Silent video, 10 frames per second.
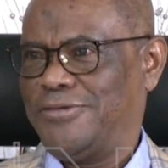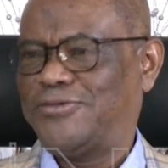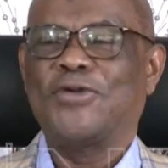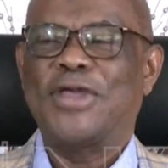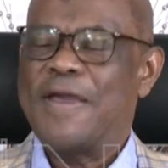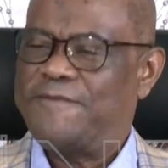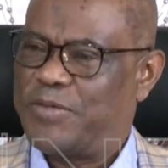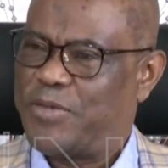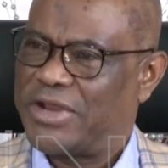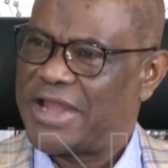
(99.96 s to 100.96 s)
So
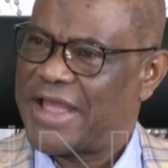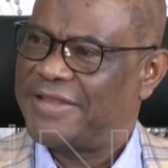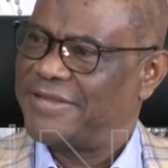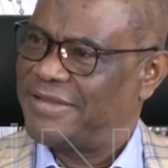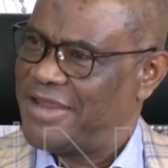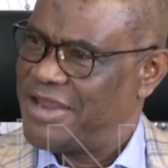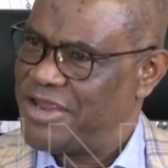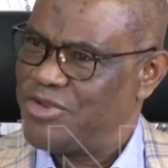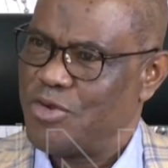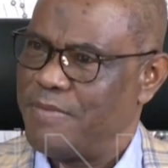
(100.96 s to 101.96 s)
everybody has a N
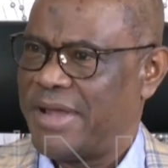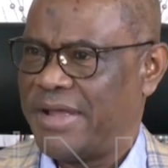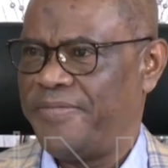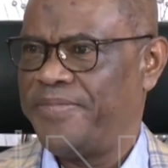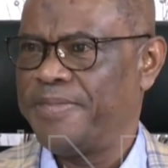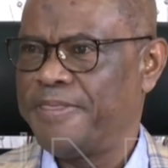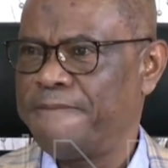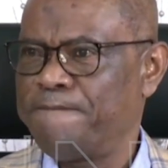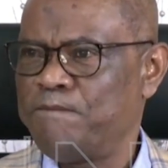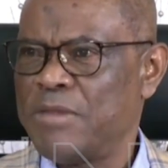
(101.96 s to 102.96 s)
I N number.
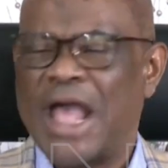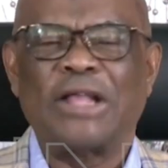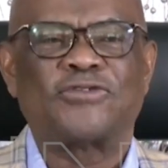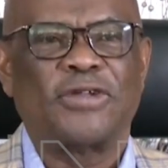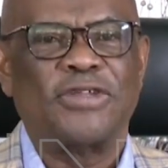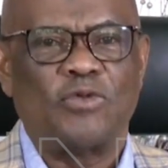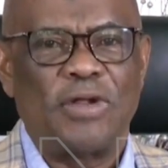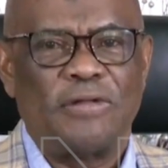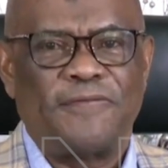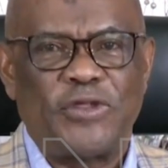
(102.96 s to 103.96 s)
And so this is
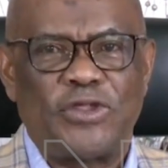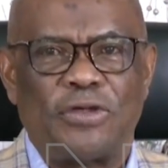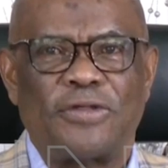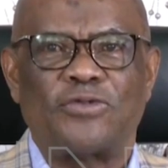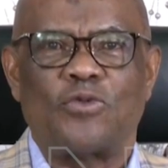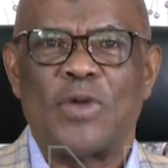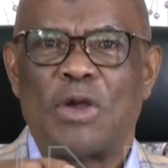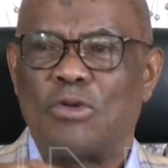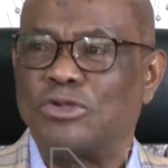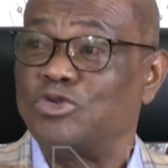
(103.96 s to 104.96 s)
one of the features we
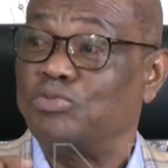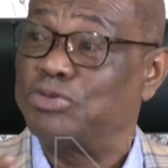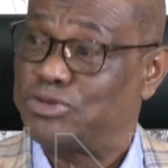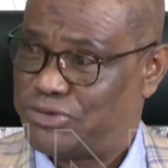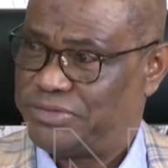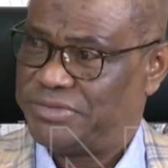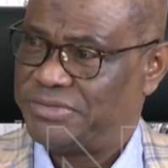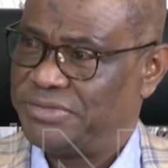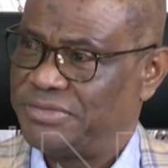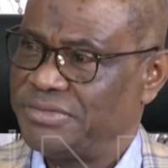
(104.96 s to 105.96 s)
are going to put
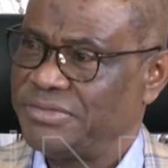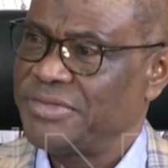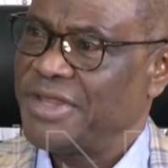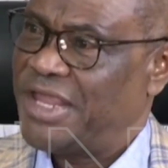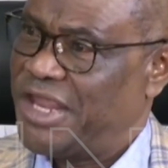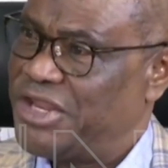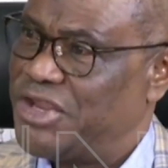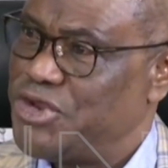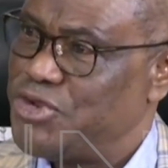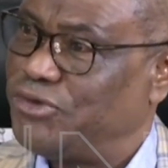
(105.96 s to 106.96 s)
in
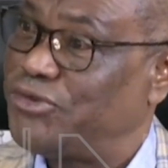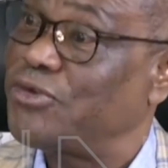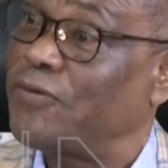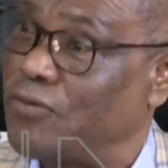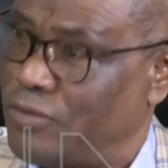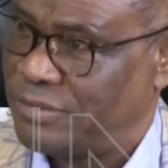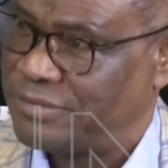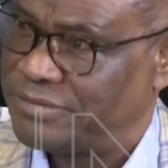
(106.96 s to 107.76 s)
the new C F O.